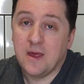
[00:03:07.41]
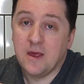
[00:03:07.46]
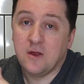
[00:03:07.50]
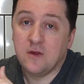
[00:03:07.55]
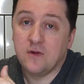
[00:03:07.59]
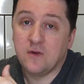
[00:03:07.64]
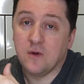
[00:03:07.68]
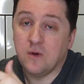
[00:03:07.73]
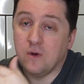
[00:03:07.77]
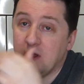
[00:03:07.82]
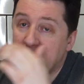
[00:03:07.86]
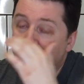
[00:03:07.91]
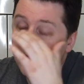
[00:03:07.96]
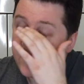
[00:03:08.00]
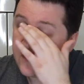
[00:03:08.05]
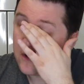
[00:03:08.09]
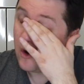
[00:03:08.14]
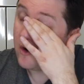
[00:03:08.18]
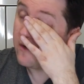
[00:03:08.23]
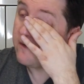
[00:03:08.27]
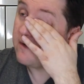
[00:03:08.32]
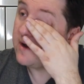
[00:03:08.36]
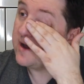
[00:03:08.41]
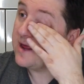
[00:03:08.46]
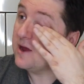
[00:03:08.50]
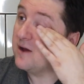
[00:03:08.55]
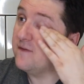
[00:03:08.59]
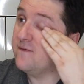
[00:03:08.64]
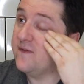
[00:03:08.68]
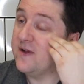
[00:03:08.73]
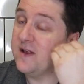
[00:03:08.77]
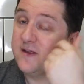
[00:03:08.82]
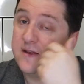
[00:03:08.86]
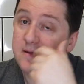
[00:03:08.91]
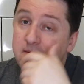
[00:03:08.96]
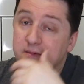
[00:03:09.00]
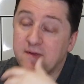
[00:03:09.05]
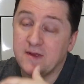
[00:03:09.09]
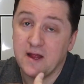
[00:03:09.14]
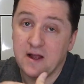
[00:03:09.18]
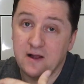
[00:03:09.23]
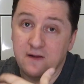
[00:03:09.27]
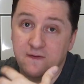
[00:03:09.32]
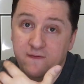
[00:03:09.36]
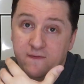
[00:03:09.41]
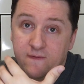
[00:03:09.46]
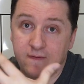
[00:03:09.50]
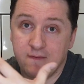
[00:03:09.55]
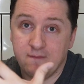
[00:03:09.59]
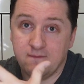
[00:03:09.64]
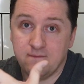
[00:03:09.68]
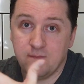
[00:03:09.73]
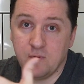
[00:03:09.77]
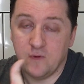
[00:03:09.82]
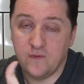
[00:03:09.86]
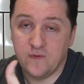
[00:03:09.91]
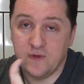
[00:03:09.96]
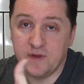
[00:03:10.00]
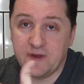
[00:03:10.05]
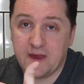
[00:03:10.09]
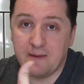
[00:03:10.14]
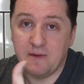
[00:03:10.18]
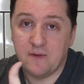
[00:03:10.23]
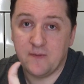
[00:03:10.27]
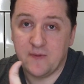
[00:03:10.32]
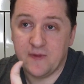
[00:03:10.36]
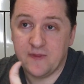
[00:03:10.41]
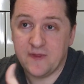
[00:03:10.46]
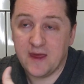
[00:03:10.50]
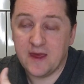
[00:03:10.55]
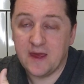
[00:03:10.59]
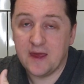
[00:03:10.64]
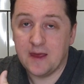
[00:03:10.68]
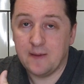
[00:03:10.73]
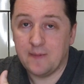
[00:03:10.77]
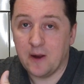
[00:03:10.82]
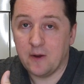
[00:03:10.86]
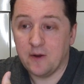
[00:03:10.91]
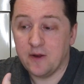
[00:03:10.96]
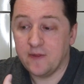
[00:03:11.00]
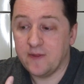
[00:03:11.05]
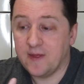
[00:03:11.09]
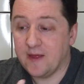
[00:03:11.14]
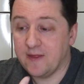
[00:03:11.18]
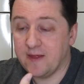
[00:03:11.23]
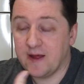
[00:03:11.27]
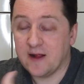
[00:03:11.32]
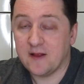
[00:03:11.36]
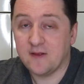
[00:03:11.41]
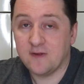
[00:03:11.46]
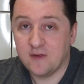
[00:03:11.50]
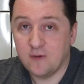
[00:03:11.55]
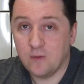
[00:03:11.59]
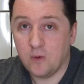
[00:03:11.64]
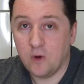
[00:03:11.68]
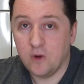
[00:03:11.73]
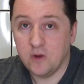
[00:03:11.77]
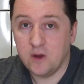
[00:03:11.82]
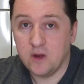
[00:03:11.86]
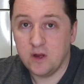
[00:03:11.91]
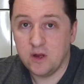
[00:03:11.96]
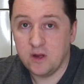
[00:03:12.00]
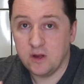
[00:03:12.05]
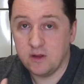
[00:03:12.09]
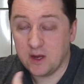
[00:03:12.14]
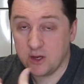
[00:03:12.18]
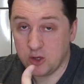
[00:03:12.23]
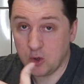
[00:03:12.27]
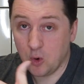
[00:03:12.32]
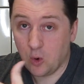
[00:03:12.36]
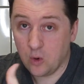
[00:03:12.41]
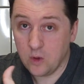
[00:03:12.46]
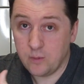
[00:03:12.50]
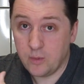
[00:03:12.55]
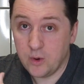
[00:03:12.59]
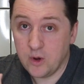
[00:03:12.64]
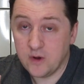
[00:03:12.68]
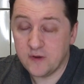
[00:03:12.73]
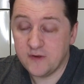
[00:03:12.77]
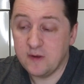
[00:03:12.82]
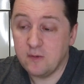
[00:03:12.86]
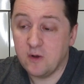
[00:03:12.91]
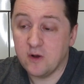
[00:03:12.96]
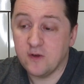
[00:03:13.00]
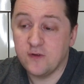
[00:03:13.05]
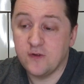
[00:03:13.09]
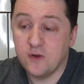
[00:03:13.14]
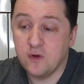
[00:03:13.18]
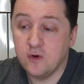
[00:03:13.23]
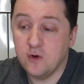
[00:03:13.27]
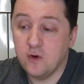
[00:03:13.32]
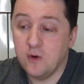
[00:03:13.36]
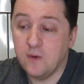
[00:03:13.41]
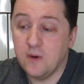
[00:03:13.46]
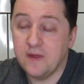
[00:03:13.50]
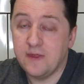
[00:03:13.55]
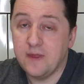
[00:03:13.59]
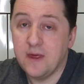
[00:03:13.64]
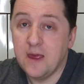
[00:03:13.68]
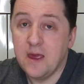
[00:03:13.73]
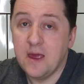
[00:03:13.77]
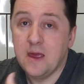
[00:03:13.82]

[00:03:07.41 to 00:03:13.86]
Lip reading: So if he's already convinced himself over the time he's been thinking about it that that's the one that you're the person he wants to go with,